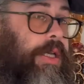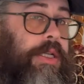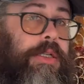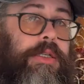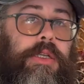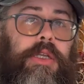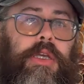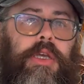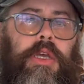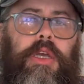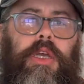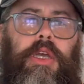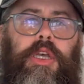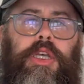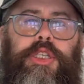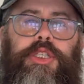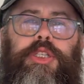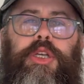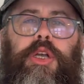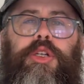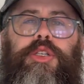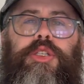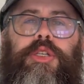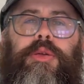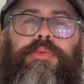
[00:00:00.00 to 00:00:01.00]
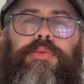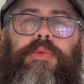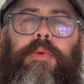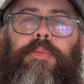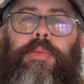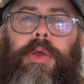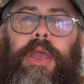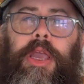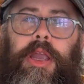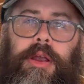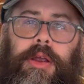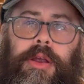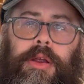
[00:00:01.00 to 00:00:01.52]
can start to
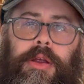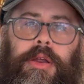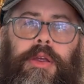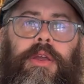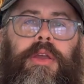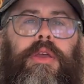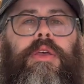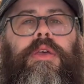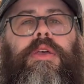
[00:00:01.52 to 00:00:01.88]
prepare.